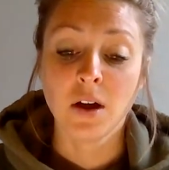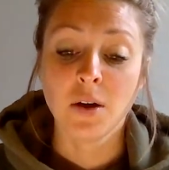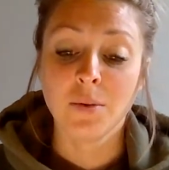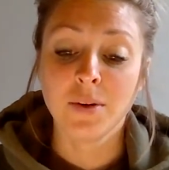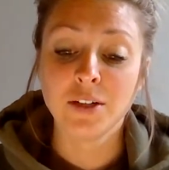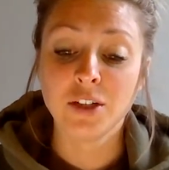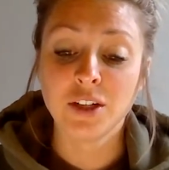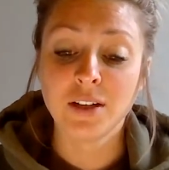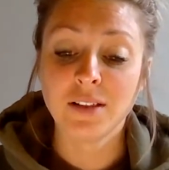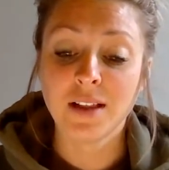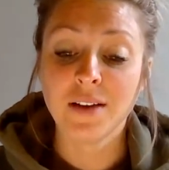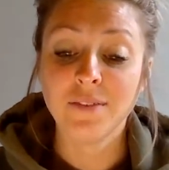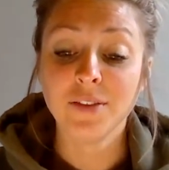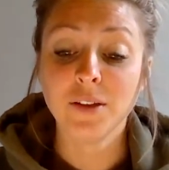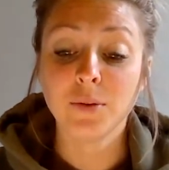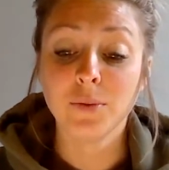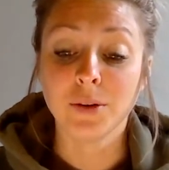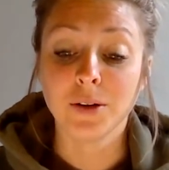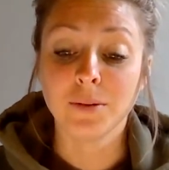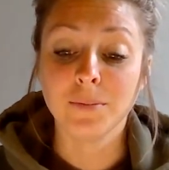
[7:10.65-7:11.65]
When she left
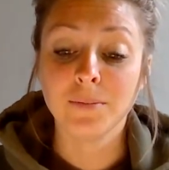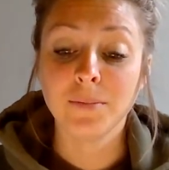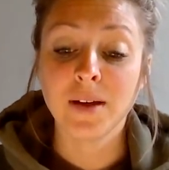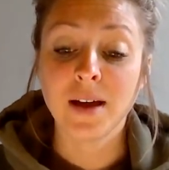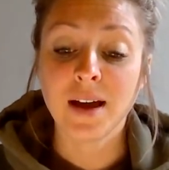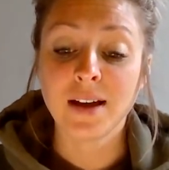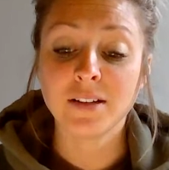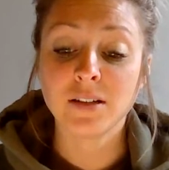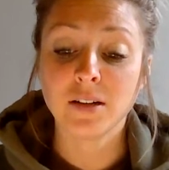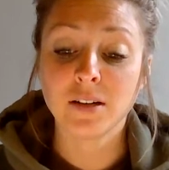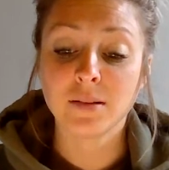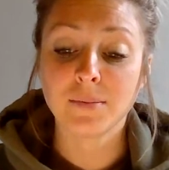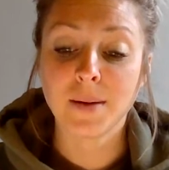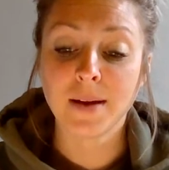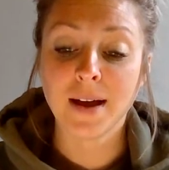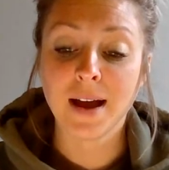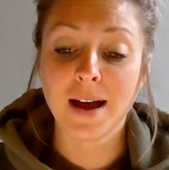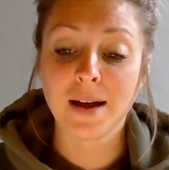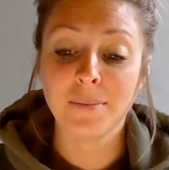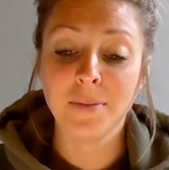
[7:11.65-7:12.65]
the room, I took my
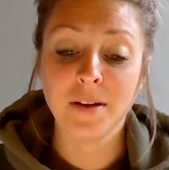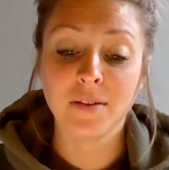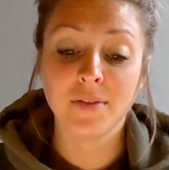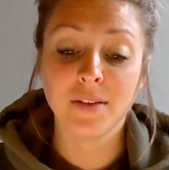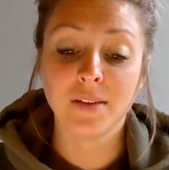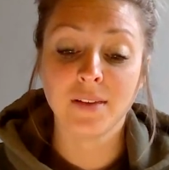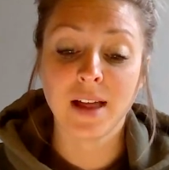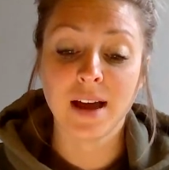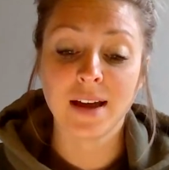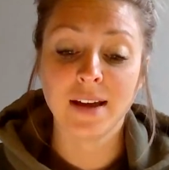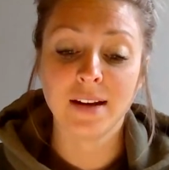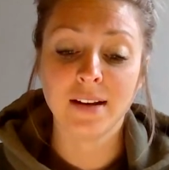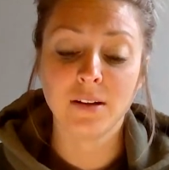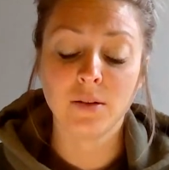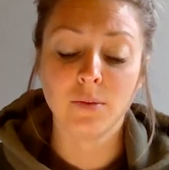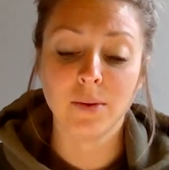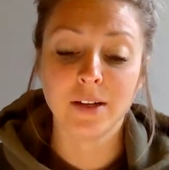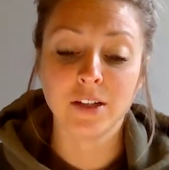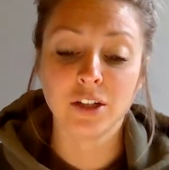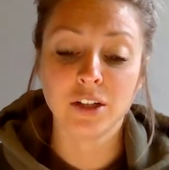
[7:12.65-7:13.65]
copy of The Lion, the
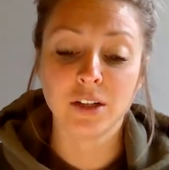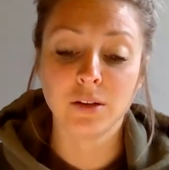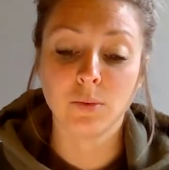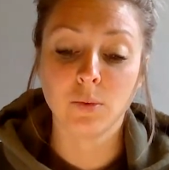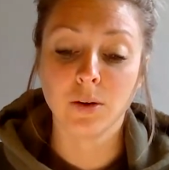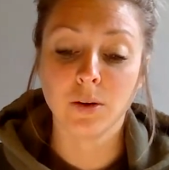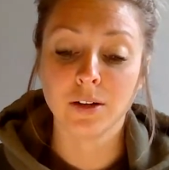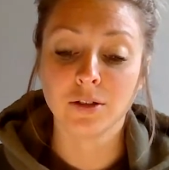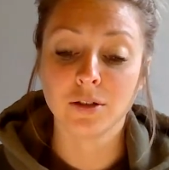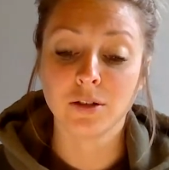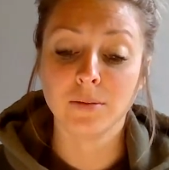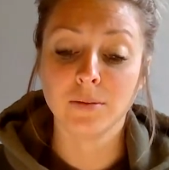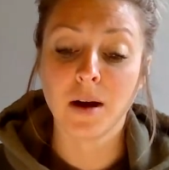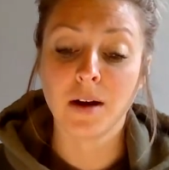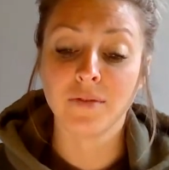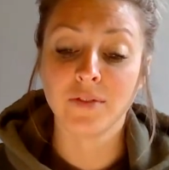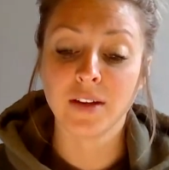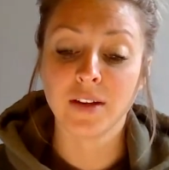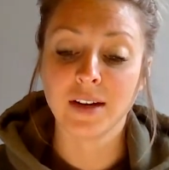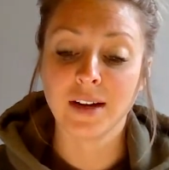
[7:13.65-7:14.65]
Witch, and the Wardrobe
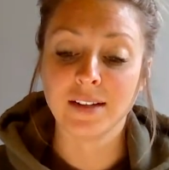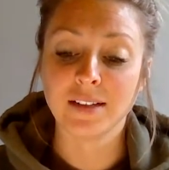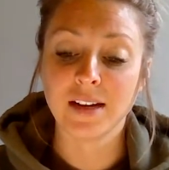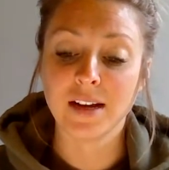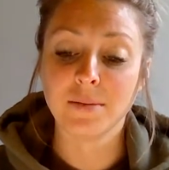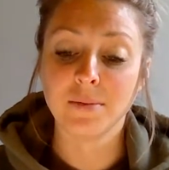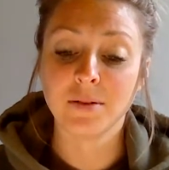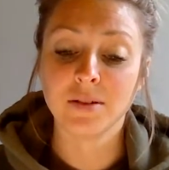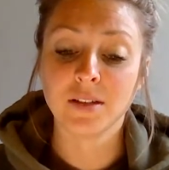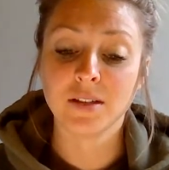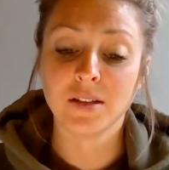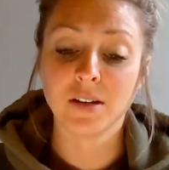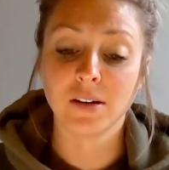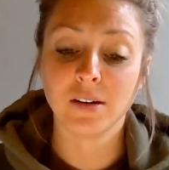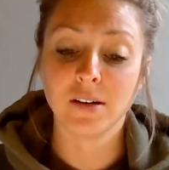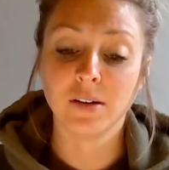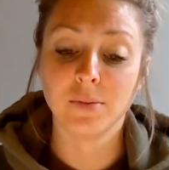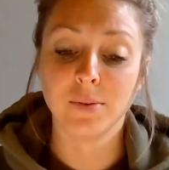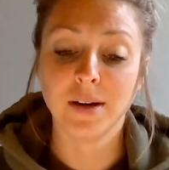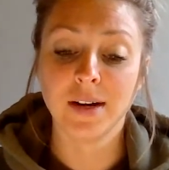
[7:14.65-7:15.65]
off the night table and
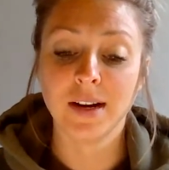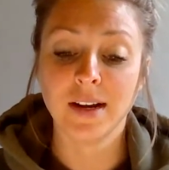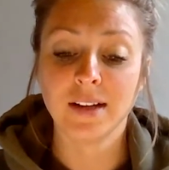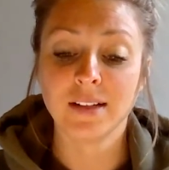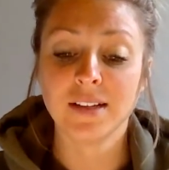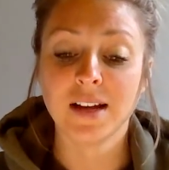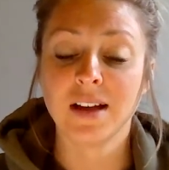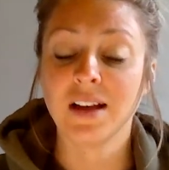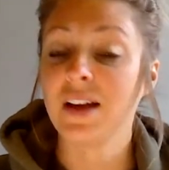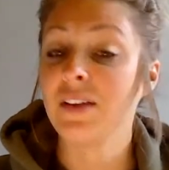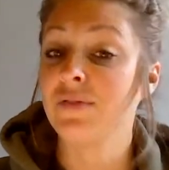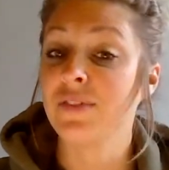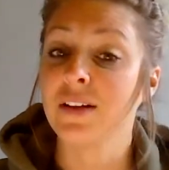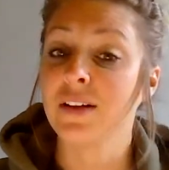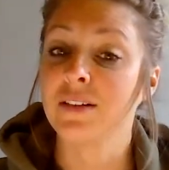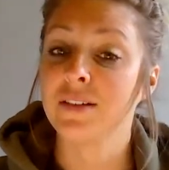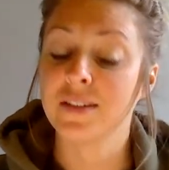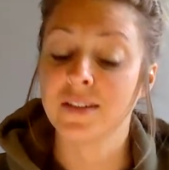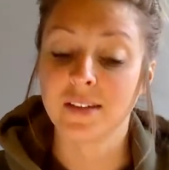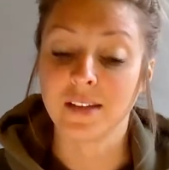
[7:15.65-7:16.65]
started reading until I
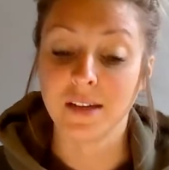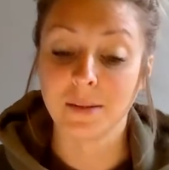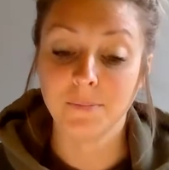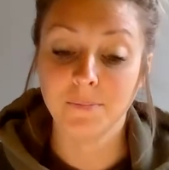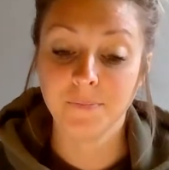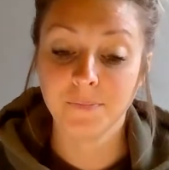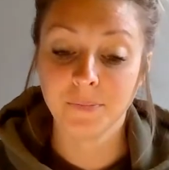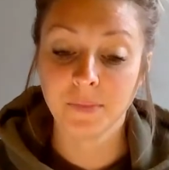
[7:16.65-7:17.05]
fell asleep.